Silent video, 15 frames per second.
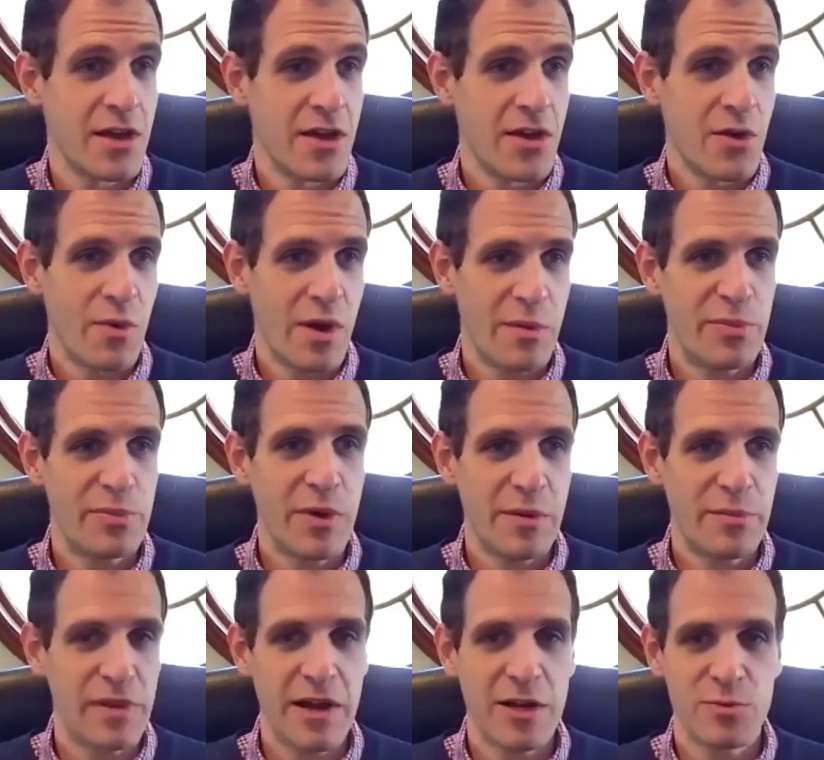when
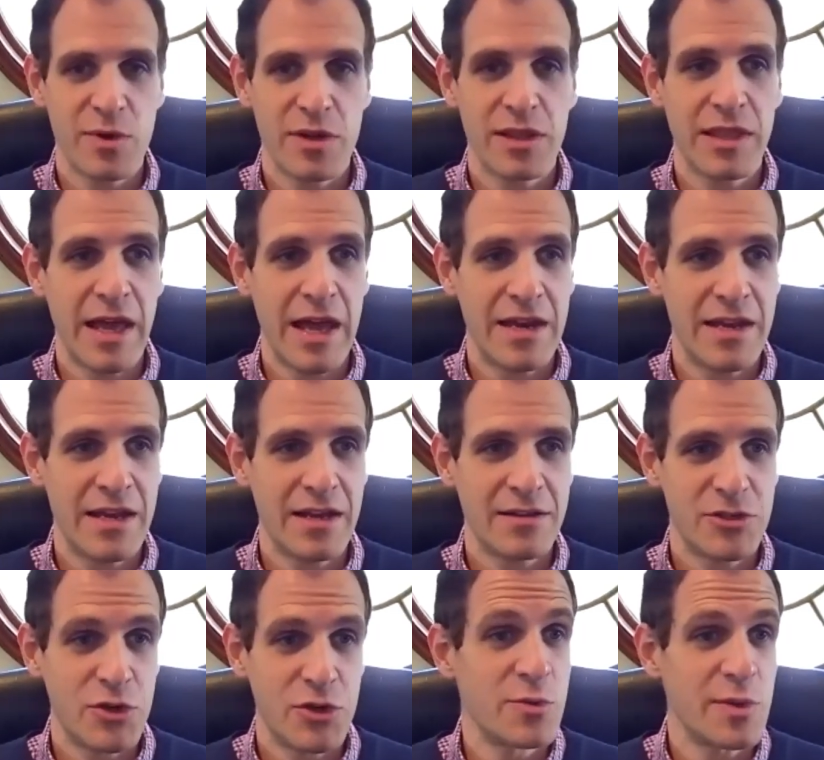shooters were
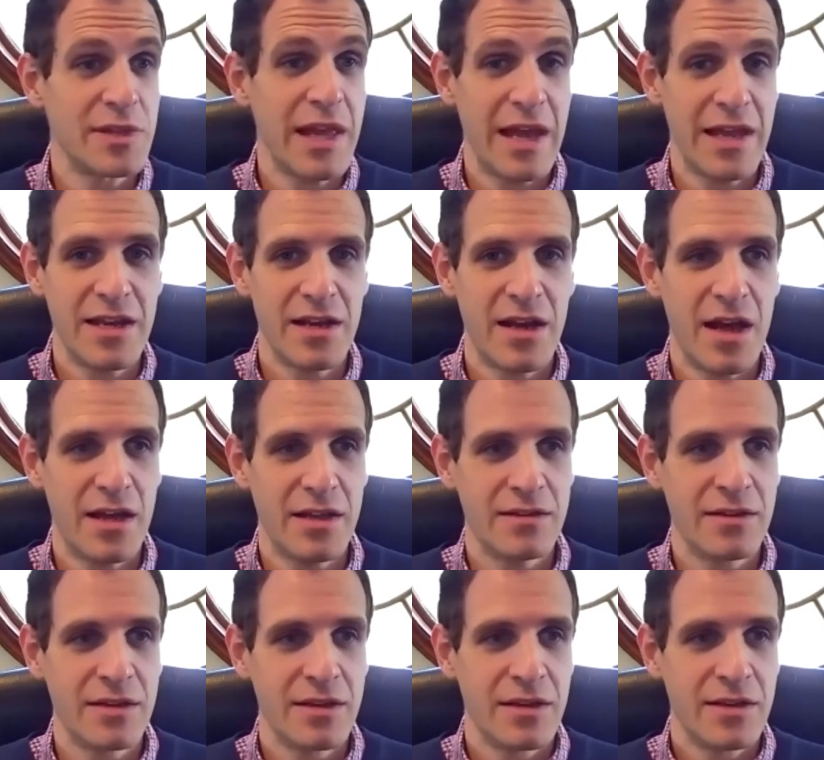landing on
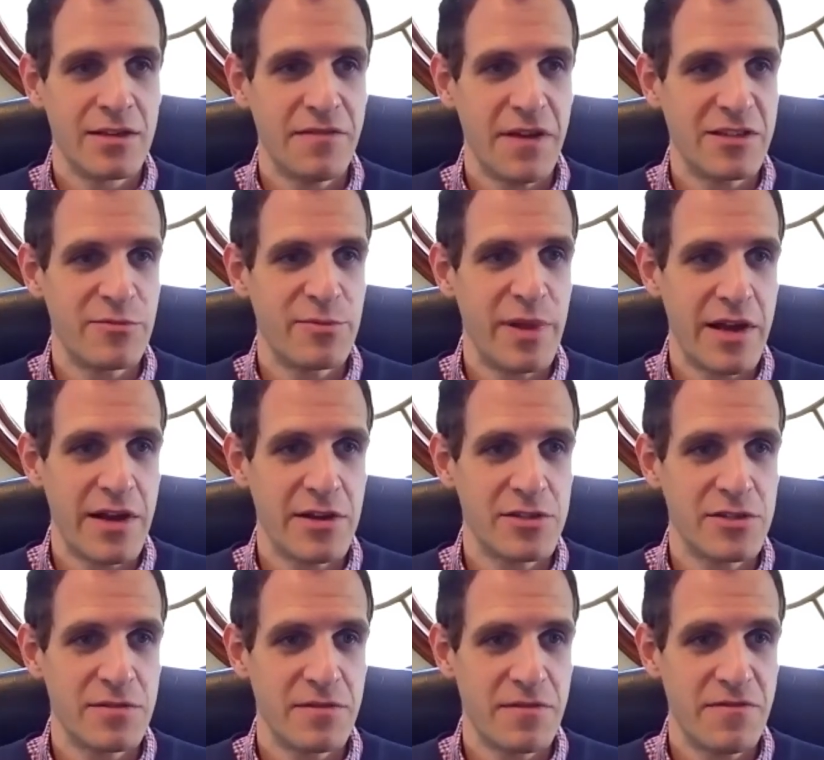defensive
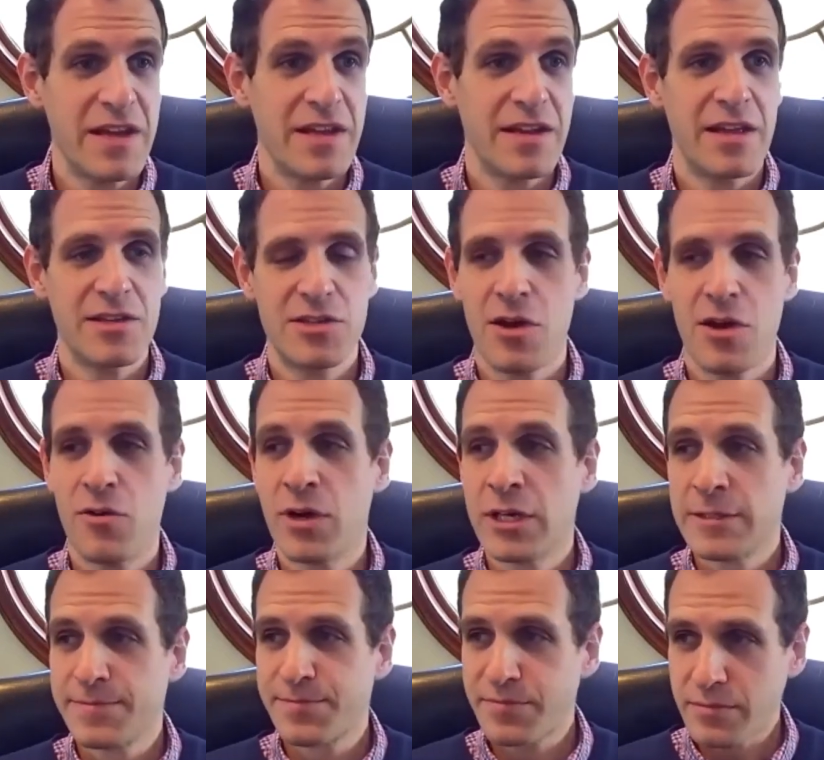players' feet. And so
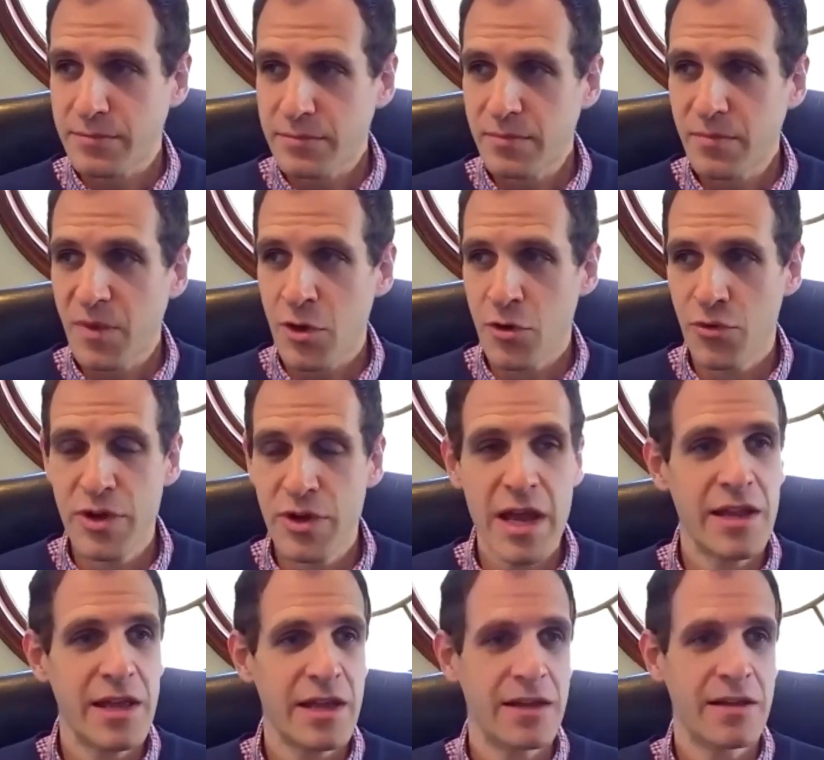
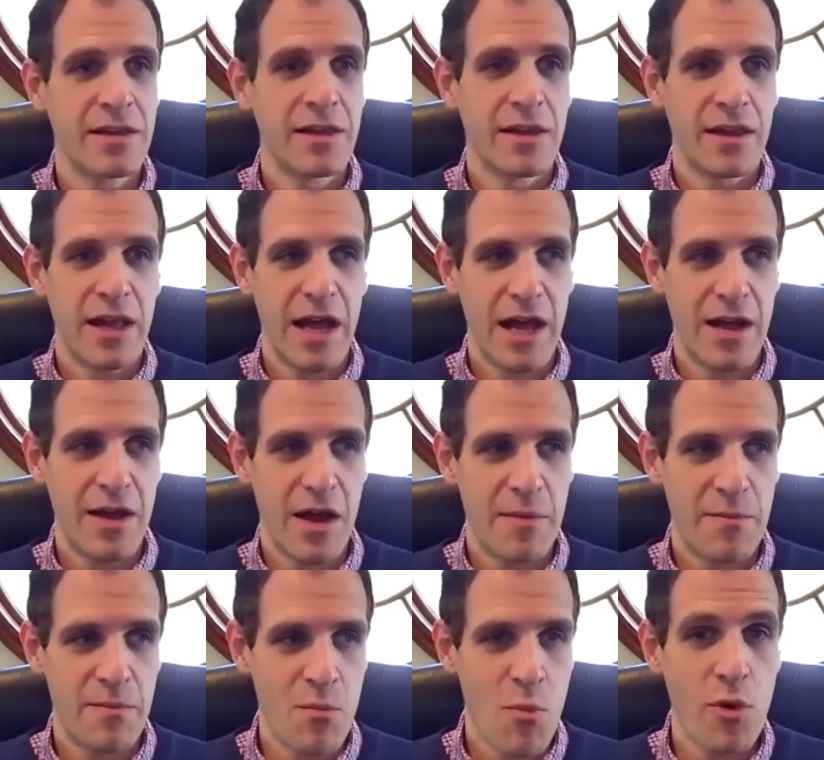creating
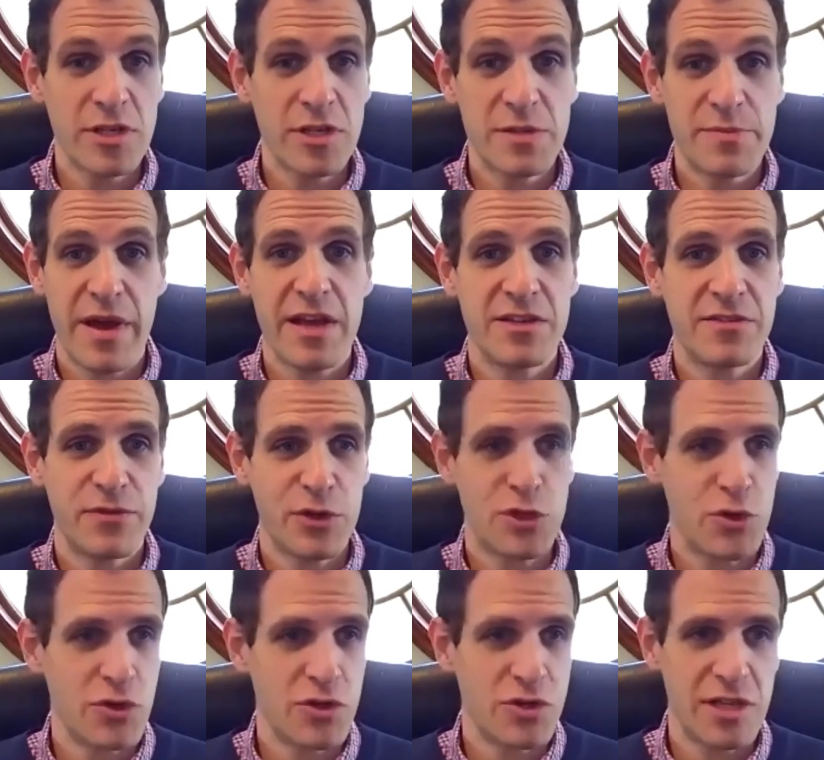more space for
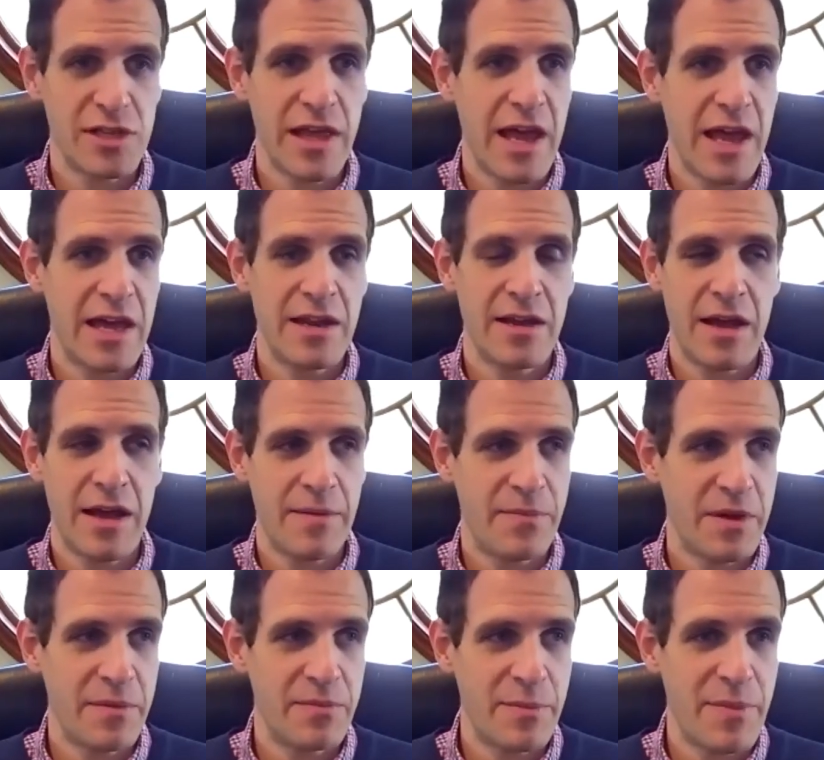shooters to land,
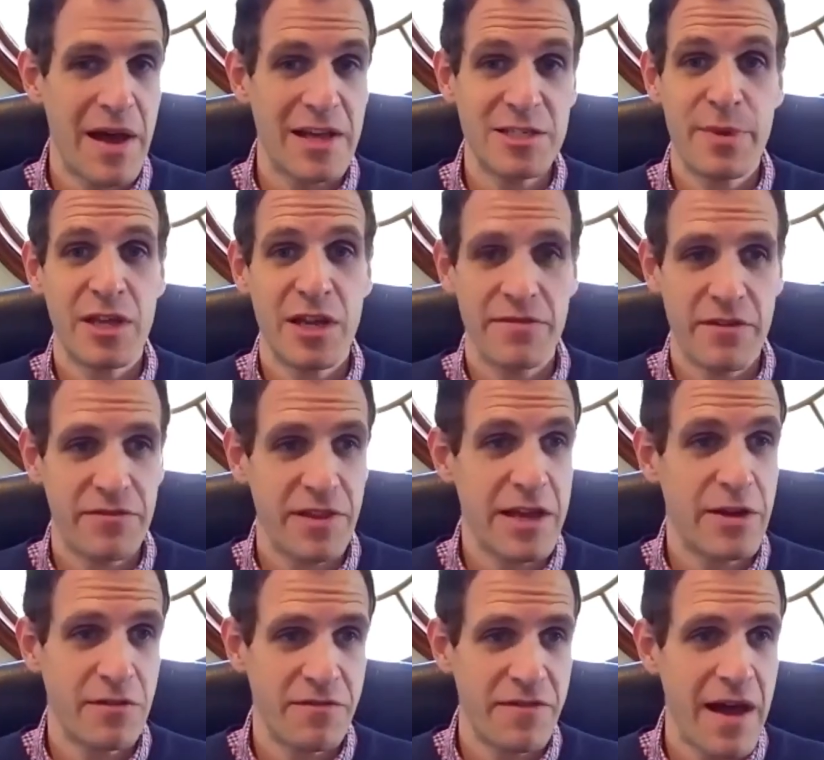the possibility of a
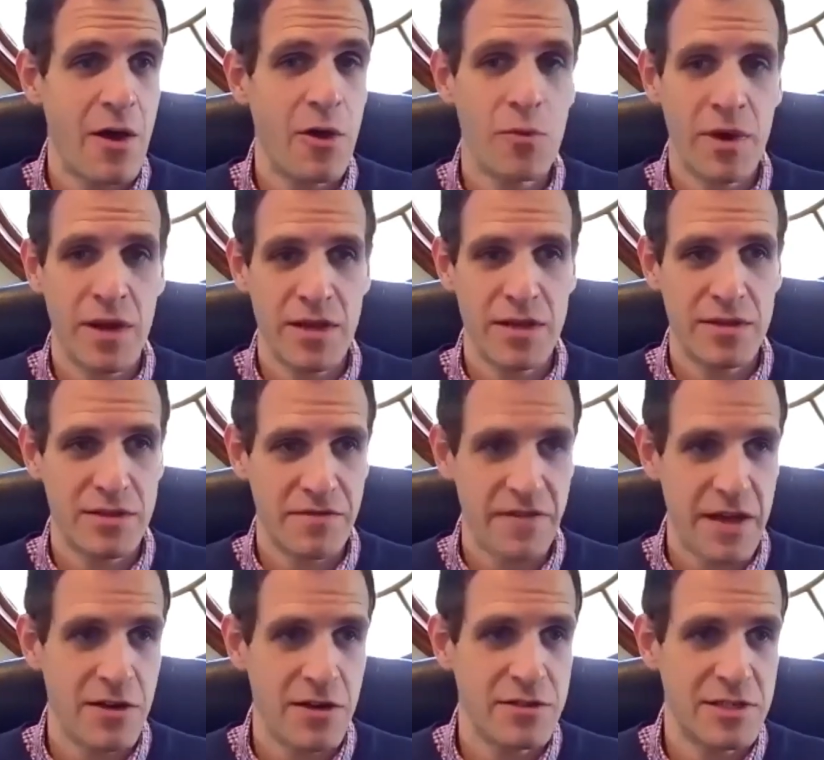flagrant foul when a
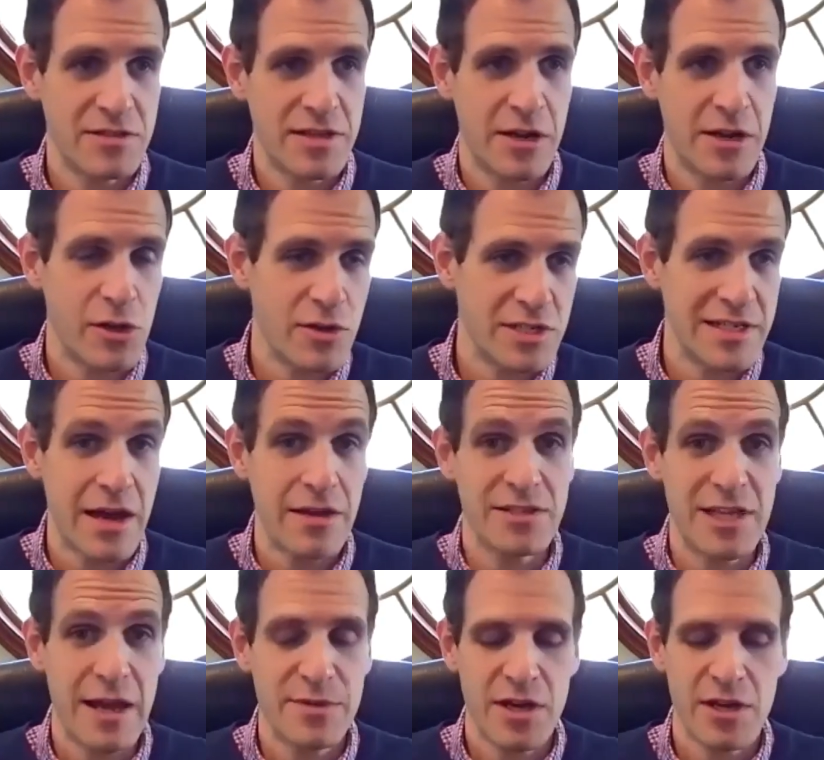defender closes out and
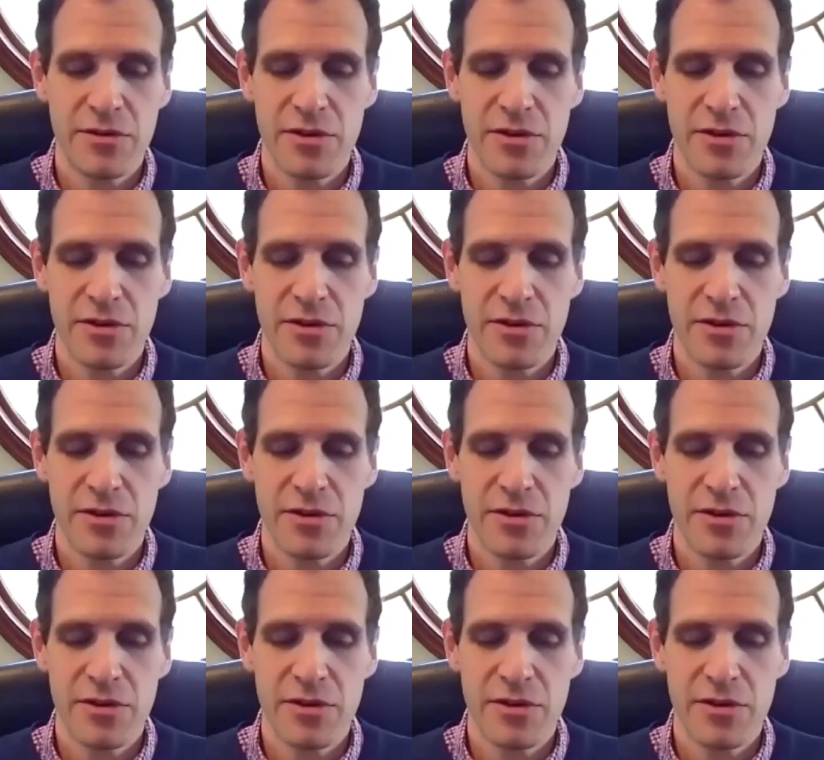steps under a